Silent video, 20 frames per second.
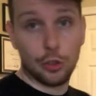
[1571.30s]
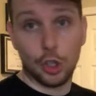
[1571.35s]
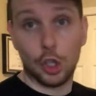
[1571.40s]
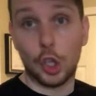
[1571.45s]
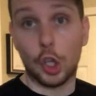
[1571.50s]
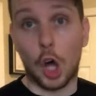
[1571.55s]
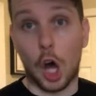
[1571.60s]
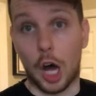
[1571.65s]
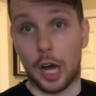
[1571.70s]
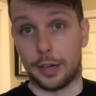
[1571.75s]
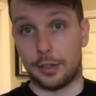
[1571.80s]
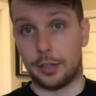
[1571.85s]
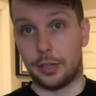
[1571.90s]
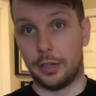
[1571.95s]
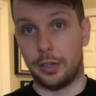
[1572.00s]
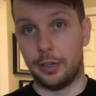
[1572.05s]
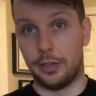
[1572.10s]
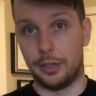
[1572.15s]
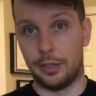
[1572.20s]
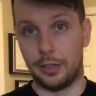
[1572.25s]
a lot
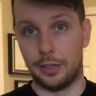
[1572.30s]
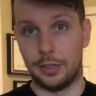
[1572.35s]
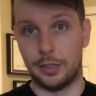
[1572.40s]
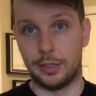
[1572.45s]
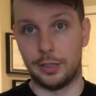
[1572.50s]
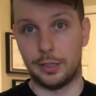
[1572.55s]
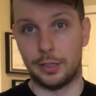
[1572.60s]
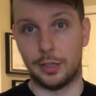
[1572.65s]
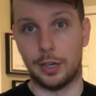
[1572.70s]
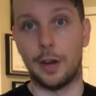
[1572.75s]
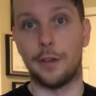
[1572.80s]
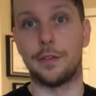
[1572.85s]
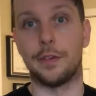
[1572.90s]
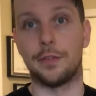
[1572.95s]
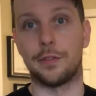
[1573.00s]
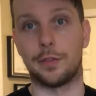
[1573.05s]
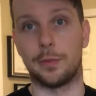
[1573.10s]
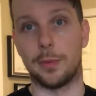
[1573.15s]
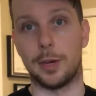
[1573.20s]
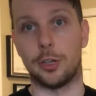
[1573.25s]
of
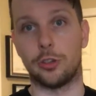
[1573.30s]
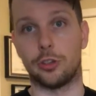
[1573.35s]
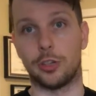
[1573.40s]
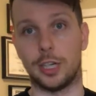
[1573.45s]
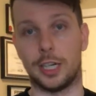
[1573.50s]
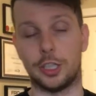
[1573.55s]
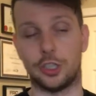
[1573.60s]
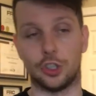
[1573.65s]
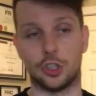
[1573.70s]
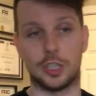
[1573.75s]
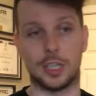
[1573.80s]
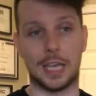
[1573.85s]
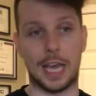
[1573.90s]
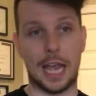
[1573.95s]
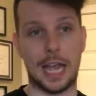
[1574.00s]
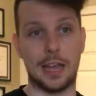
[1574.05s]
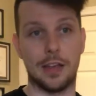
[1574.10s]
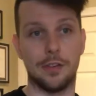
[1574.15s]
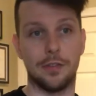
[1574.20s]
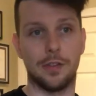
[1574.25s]
information I just
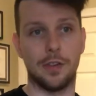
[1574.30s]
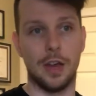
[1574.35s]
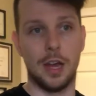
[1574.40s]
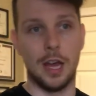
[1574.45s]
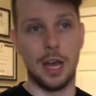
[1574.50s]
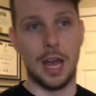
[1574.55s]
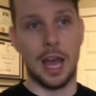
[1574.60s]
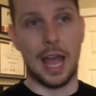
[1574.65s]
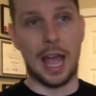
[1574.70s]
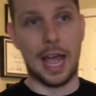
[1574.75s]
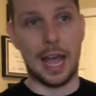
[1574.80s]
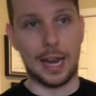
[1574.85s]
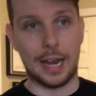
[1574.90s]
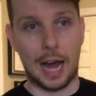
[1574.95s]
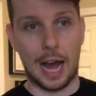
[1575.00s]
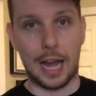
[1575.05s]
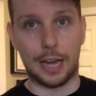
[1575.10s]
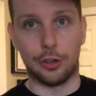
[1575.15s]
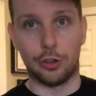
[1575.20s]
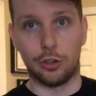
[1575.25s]
gave, and
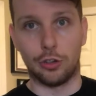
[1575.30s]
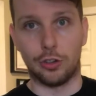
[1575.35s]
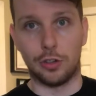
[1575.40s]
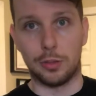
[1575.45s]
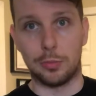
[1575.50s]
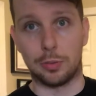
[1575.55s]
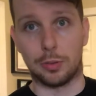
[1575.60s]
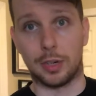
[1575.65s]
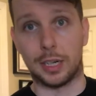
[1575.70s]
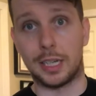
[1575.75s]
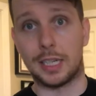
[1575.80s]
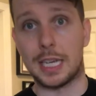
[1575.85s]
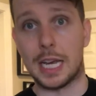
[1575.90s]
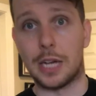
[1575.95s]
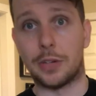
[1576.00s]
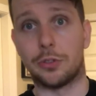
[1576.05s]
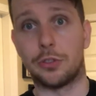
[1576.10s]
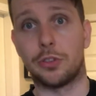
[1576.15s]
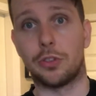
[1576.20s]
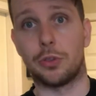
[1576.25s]
I usually break
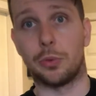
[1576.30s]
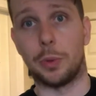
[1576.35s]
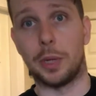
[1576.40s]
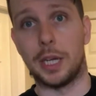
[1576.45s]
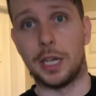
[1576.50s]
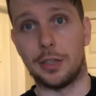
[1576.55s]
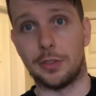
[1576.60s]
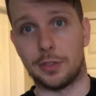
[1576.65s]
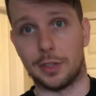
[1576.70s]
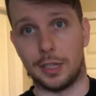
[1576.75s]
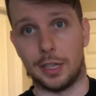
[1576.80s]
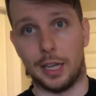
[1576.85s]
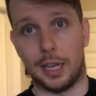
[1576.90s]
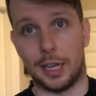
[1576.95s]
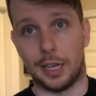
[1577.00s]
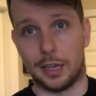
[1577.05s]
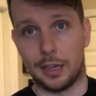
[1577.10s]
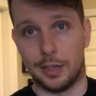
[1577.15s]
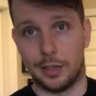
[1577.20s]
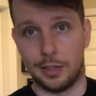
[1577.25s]
down swings in
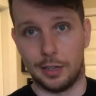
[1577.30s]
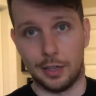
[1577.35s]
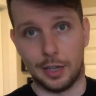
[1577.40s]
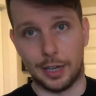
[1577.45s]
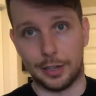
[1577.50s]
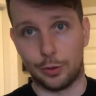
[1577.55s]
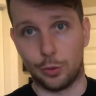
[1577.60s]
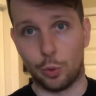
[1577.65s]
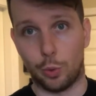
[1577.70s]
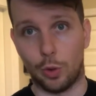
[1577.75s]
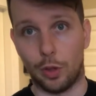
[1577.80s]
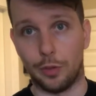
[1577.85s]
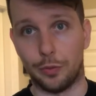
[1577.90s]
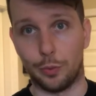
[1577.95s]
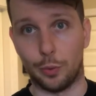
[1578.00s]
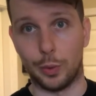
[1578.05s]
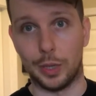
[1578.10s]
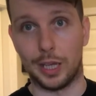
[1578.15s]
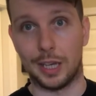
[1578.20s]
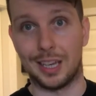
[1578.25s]
like a
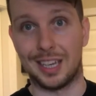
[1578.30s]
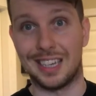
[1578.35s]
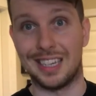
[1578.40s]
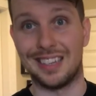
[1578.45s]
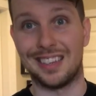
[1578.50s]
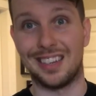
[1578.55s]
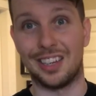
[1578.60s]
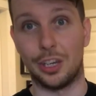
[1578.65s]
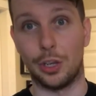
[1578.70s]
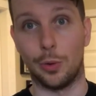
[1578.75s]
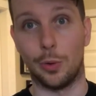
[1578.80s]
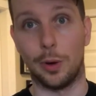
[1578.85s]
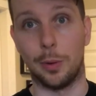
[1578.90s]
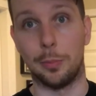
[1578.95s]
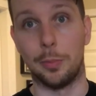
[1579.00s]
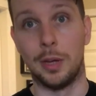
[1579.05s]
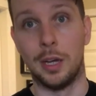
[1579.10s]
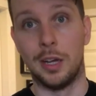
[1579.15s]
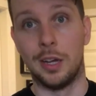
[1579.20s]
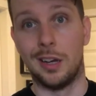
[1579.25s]
12-week continuum
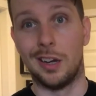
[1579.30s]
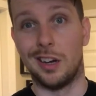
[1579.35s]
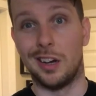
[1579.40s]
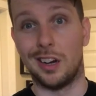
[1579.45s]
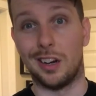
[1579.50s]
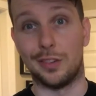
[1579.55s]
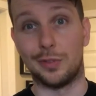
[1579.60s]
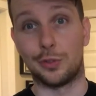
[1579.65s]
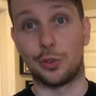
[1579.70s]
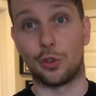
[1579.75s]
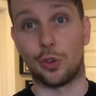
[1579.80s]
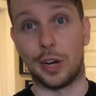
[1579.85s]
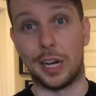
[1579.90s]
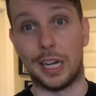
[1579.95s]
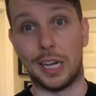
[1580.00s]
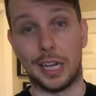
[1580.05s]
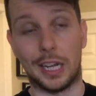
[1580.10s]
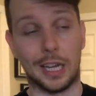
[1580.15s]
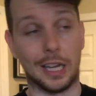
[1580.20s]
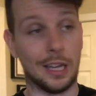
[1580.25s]
of
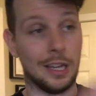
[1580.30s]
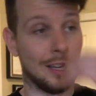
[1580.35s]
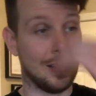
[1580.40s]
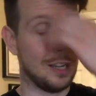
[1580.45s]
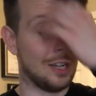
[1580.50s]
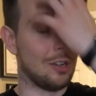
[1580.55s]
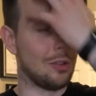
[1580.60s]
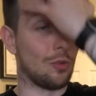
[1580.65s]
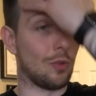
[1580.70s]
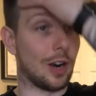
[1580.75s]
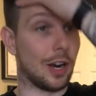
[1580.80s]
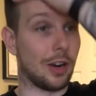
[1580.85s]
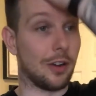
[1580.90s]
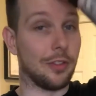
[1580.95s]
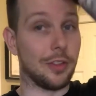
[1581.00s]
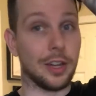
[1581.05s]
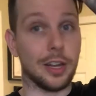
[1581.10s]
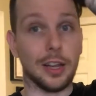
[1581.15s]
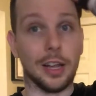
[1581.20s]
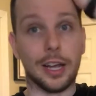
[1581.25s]
training rather
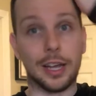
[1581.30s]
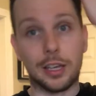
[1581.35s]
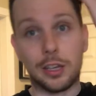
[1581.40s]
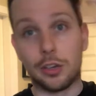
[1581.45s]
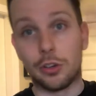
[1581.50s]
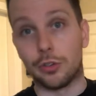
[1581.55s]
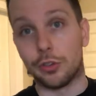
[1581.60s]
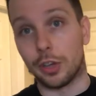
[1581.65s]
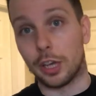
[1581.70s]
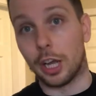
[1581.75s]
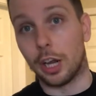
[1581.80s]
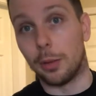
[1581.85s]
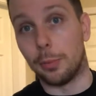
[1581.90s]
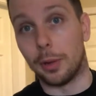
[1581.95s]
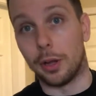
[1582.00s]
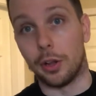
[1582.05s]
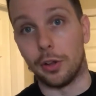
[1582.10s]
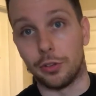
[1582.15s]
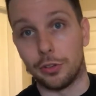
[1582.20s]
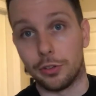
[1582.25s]
than like, here's a
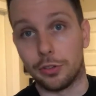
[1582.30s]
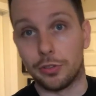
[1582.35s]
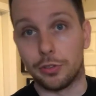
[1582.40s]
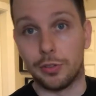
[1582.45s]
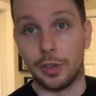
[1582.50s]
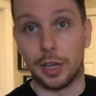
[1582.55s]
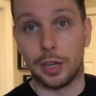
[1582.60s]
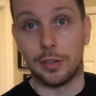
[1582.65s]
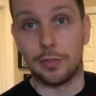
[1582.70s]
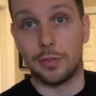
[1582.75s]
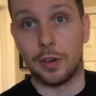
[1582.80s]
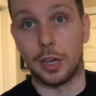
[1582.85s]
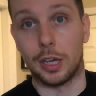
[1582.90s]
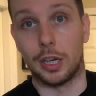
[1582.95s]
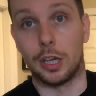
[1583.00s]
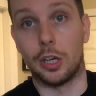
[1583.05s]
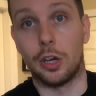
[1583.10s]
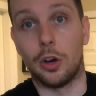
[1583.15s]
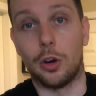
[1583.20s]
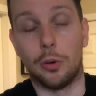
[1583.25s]
kettlebell and just like
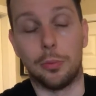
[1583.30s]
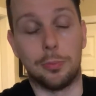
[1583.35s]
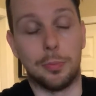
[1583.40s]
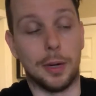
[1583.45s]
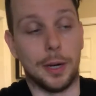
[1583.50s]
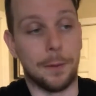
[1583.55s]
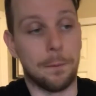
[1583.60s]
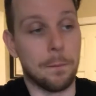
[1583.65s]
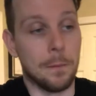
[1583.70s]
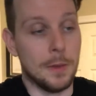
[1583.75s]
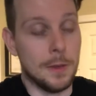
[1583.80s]
fucking go. But